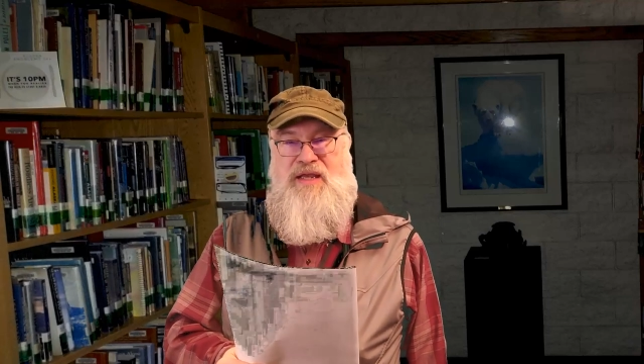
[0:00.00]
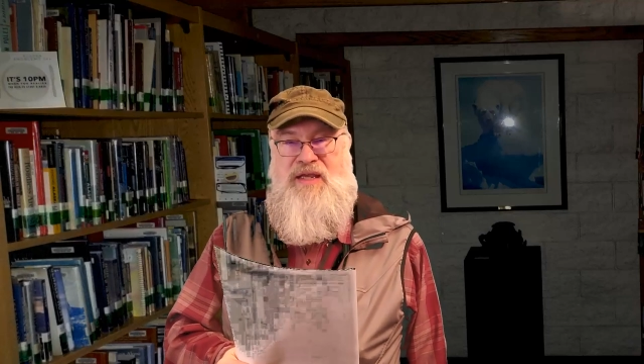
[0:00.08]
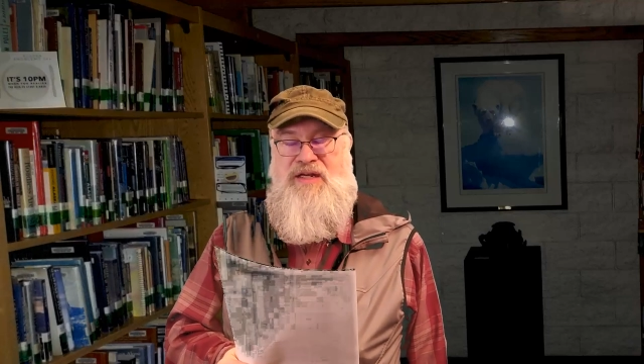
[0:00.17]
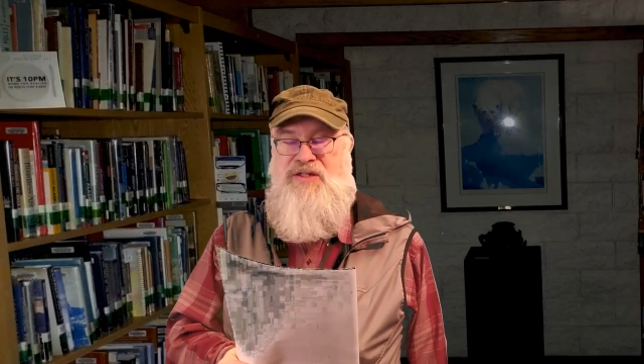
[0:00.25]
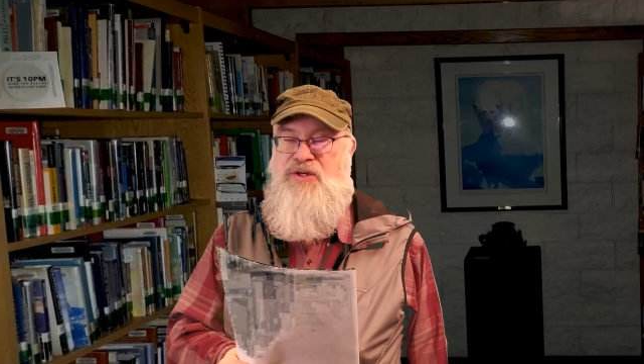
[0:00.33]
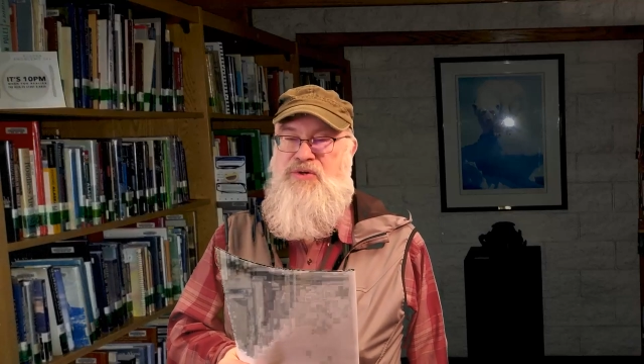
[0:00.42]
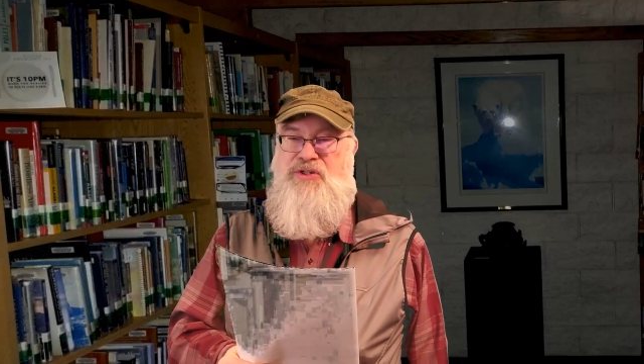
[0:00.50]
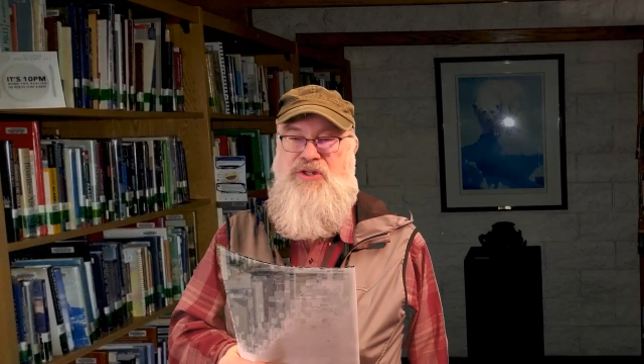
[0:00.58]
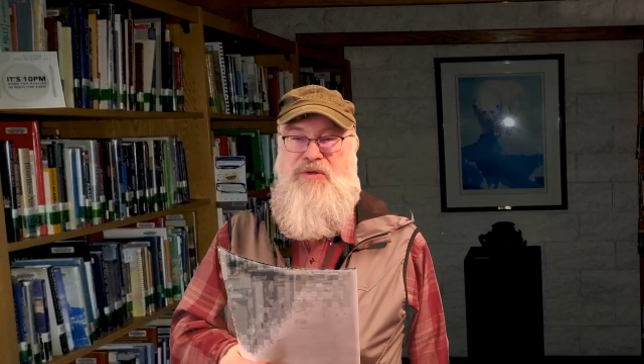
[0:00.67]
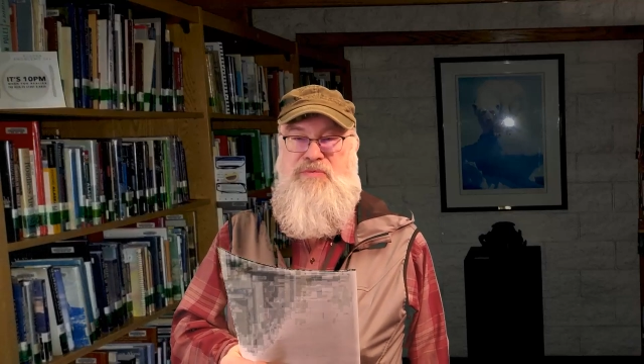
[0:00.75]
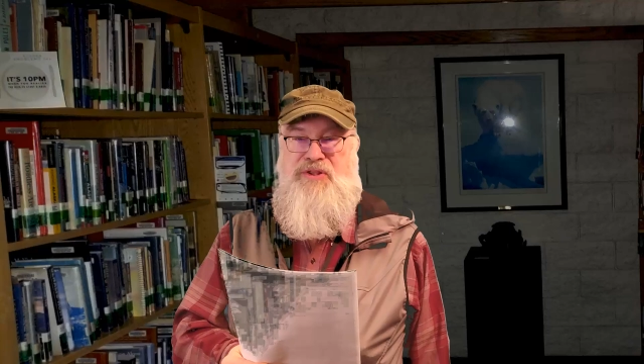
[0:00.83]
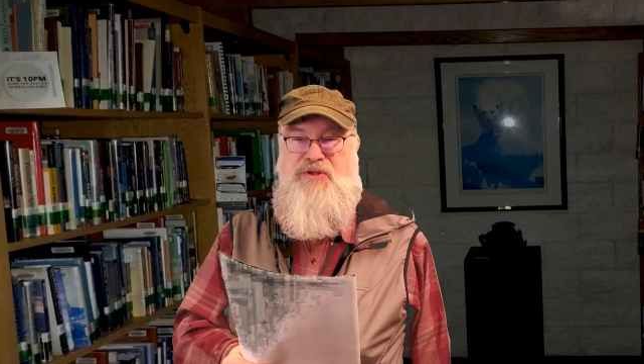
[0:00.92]
and it's always
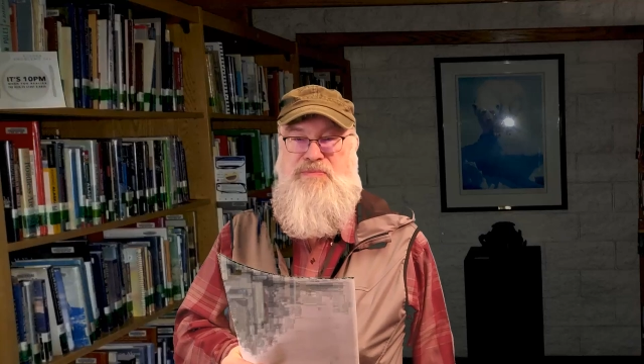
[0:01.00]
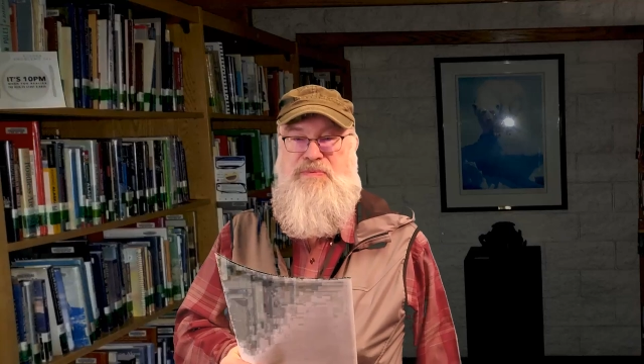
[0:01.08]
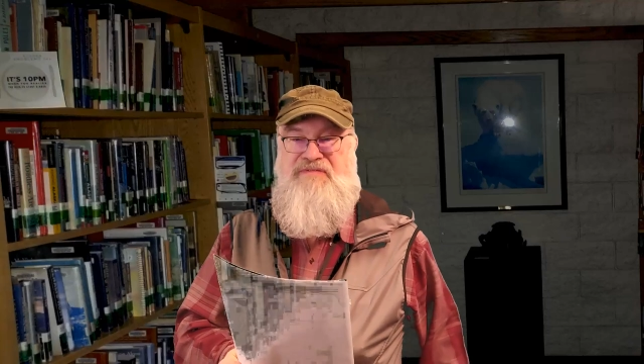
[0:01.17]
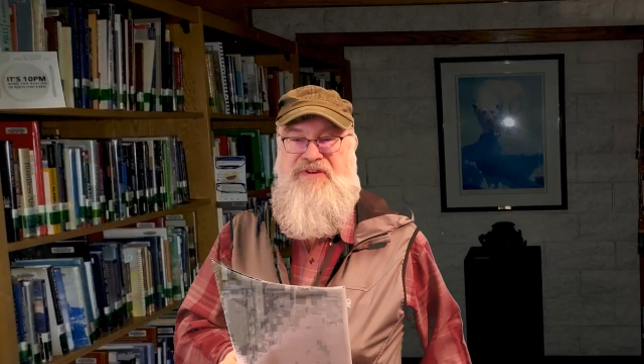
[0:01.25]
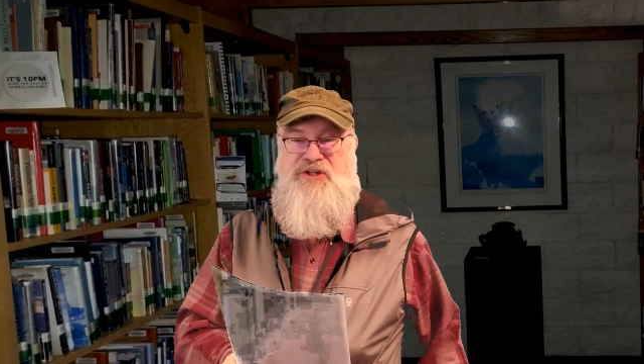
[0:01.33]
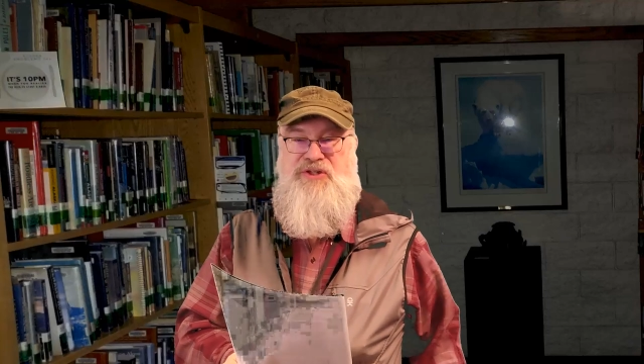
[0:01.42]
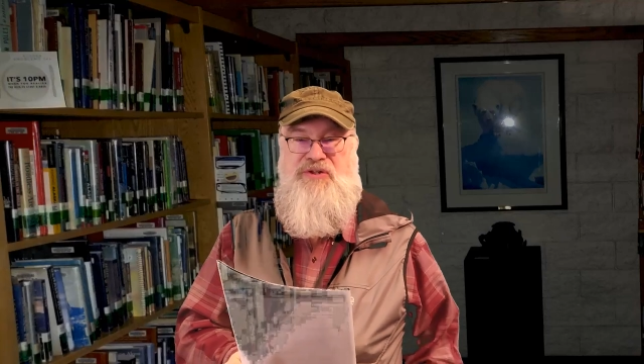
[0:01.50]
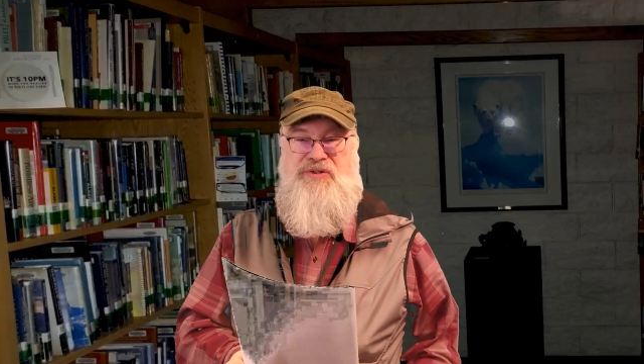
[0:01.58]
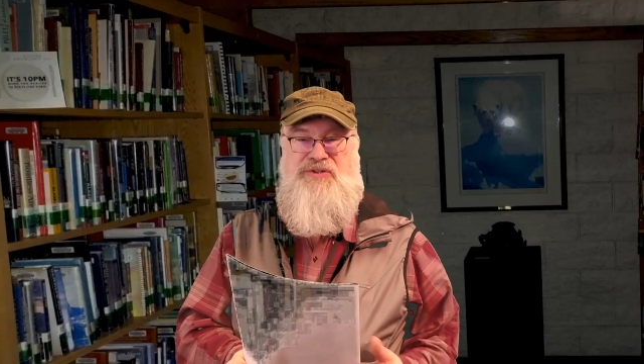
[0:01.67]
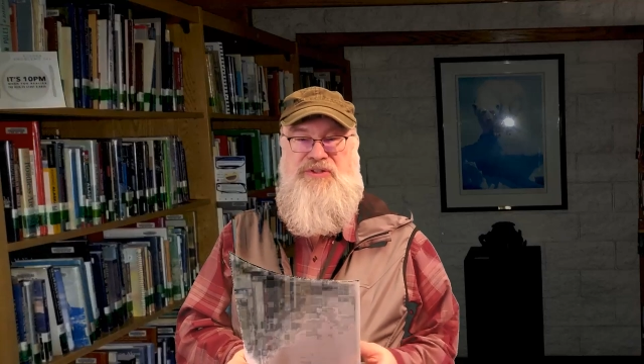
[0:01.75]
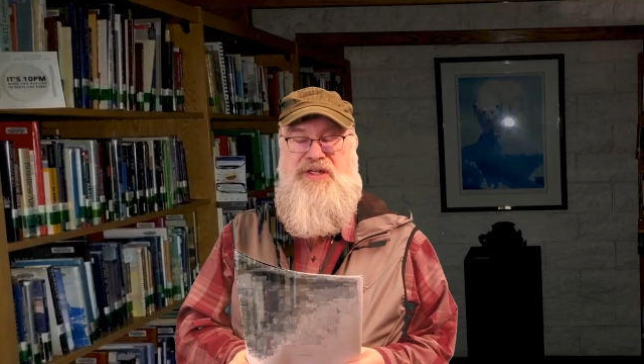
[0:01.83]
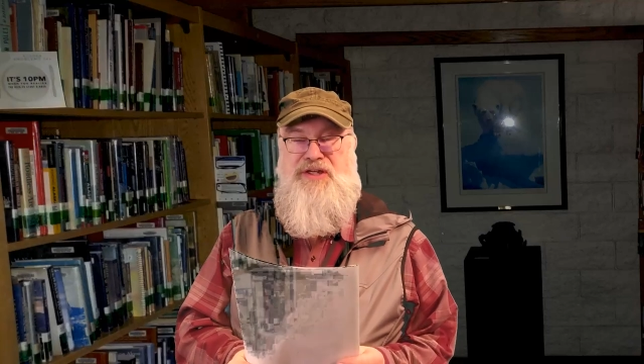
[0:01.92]
good when those
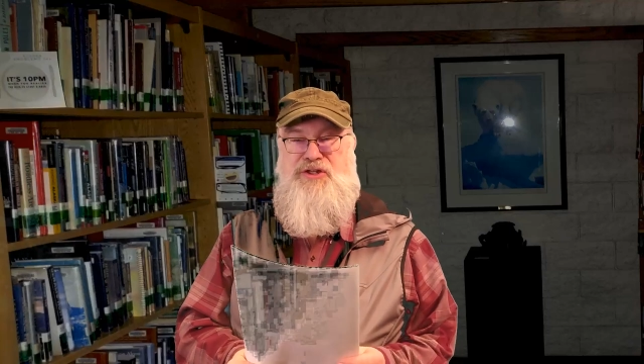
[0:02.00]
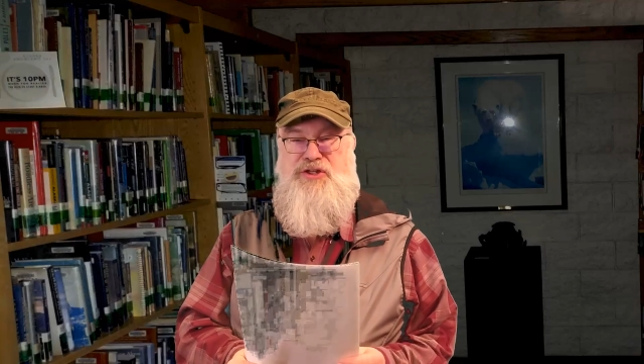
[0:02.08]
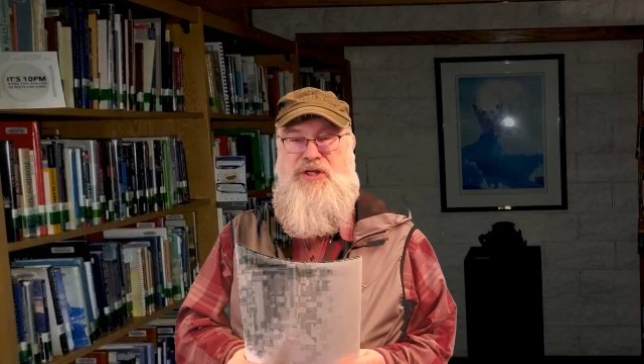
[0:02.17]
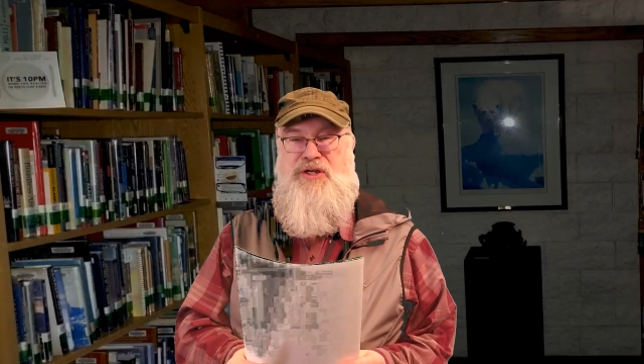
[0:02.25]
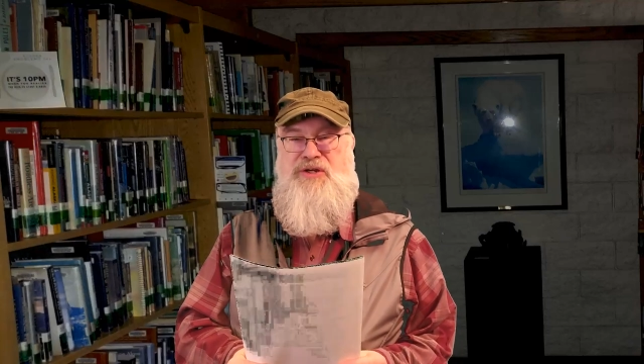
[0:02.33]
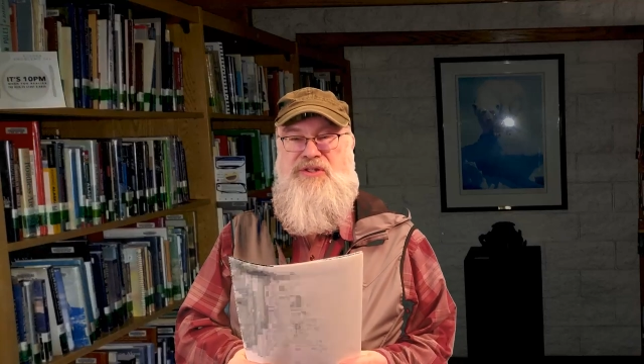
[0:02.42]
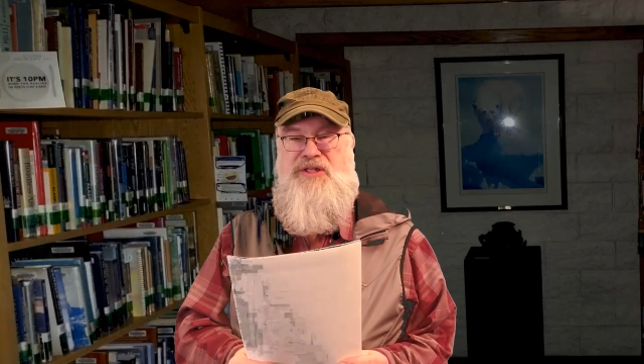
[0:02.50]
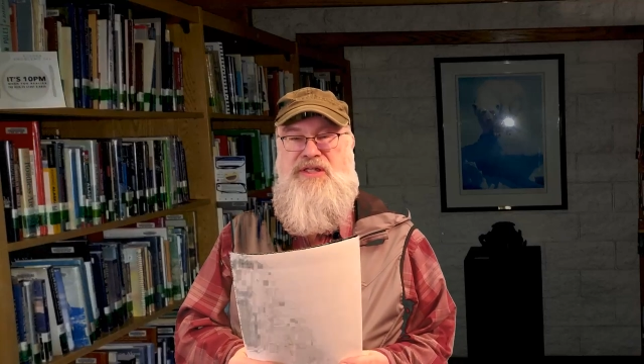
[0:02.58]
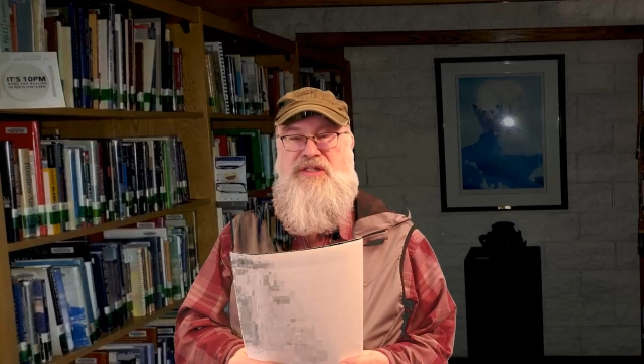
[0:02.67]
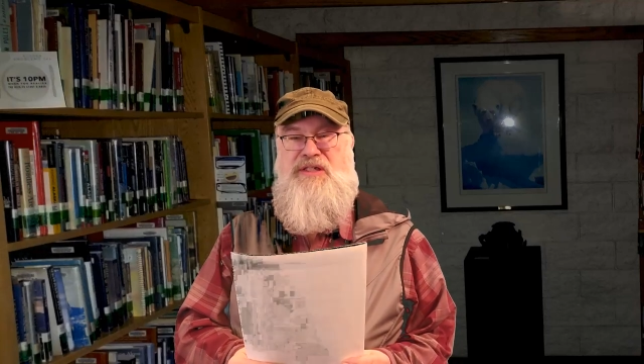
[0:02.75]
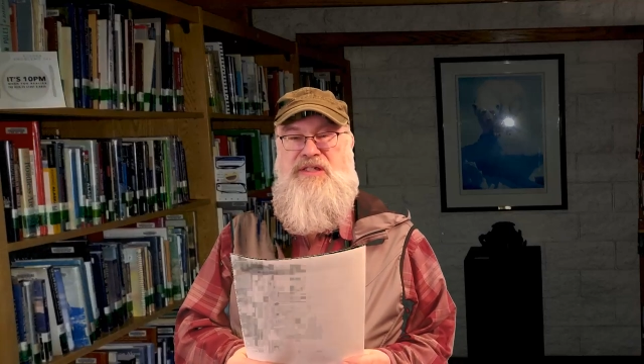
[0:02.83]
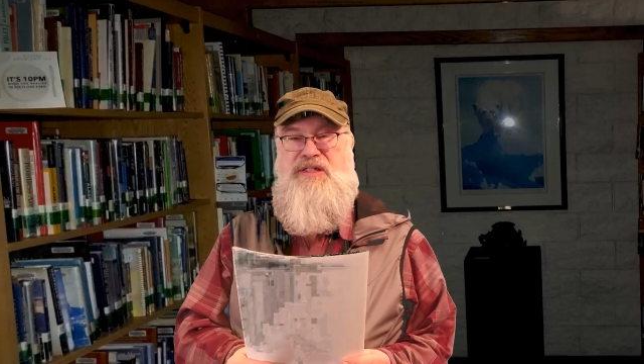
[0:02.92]
professionals and engineers
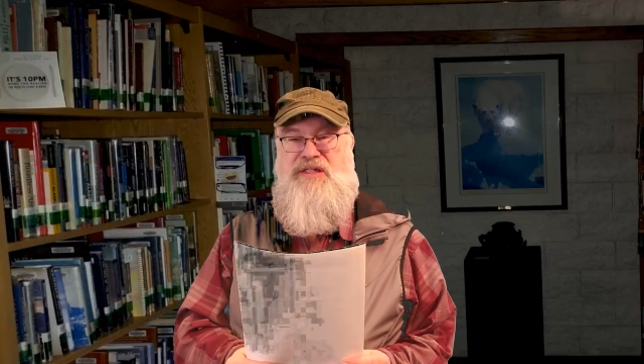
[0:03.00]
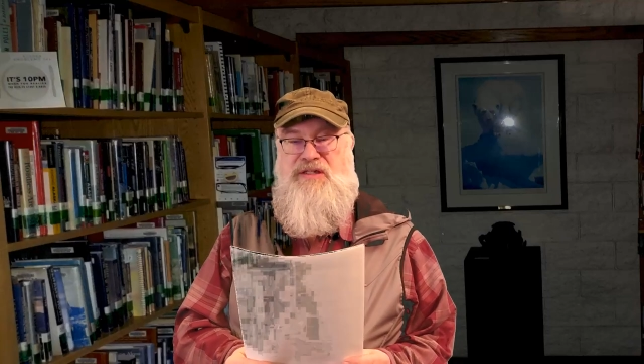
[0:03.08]
can